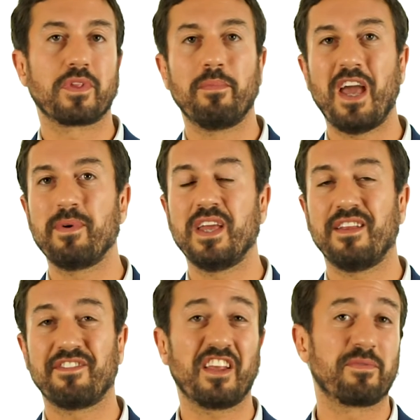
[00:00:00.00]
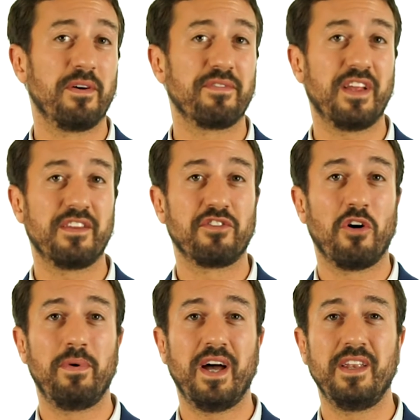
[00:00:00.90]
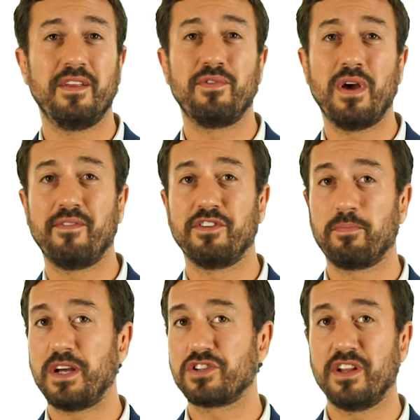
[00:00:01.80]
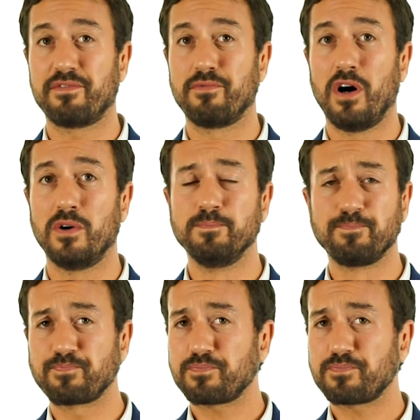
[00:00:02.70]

maybe 6 months at the top end if you have a specialist role.